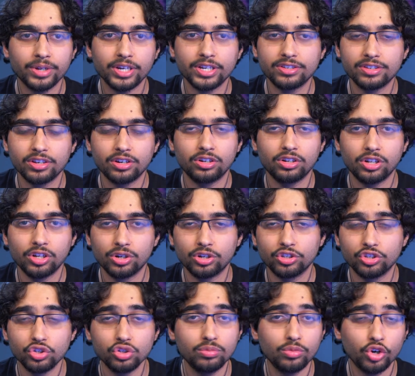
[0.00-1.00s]
I said hello to
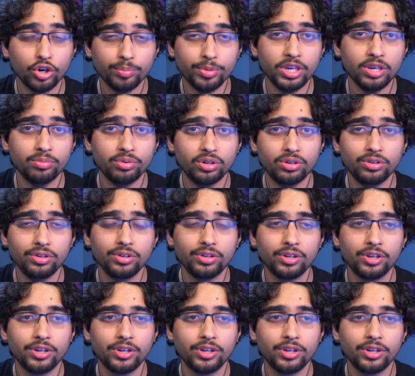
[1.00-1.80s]
2 more people.